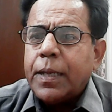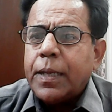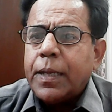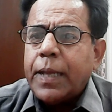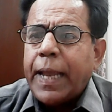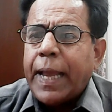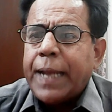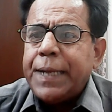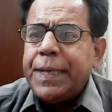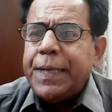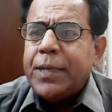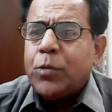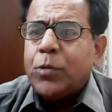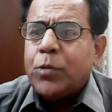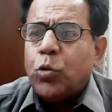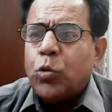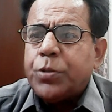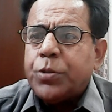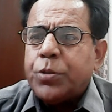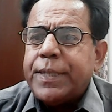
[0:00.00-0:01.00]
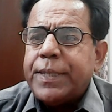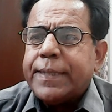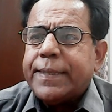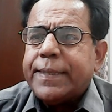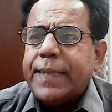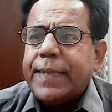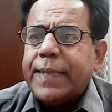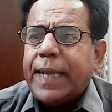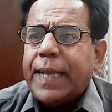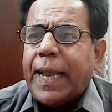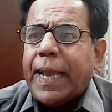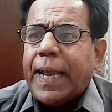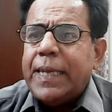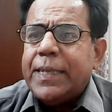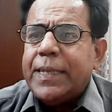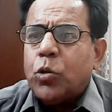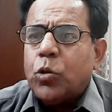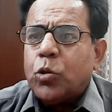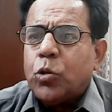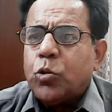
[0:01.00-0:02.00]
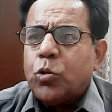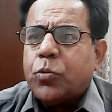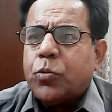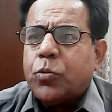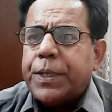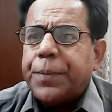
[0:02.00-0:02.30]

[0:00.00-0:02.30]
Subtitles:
N equal to 6, L equal to 3.